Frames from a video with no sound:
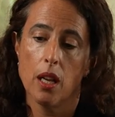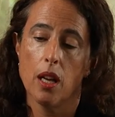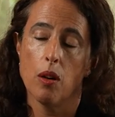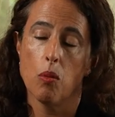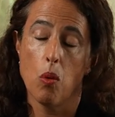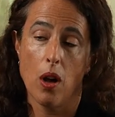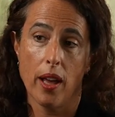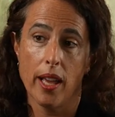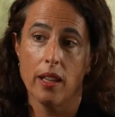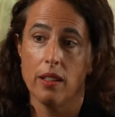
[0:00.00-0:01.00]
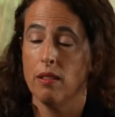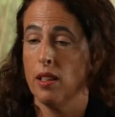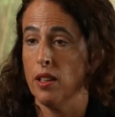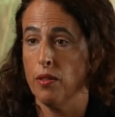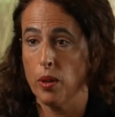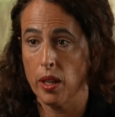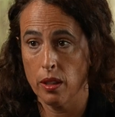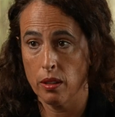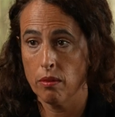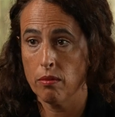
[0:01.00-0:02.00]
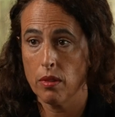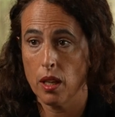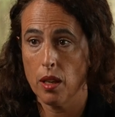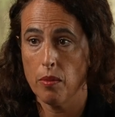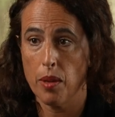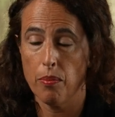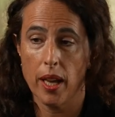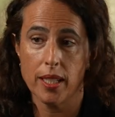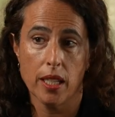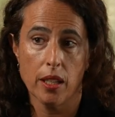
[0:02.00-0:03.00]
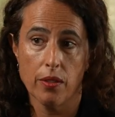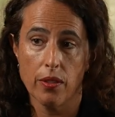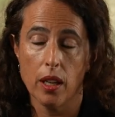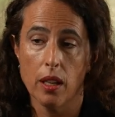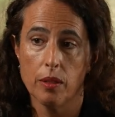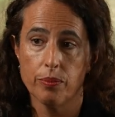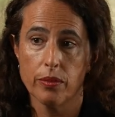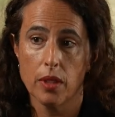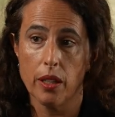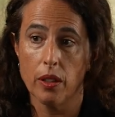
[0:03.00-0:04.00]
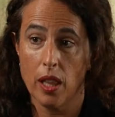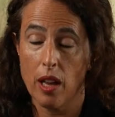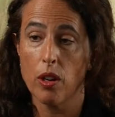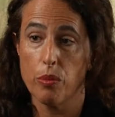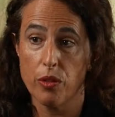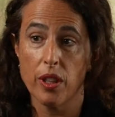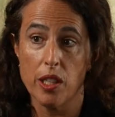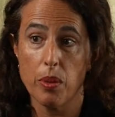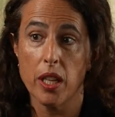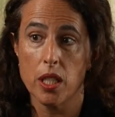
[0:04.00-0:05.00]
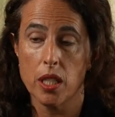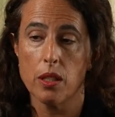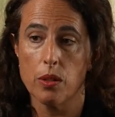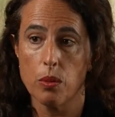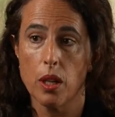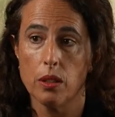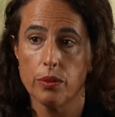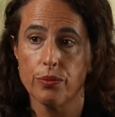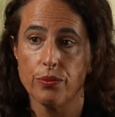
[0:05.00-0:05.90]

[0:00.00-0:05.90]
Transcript: uh, why and, and if we can um, impact any of the clinical outcomes for these patients as well.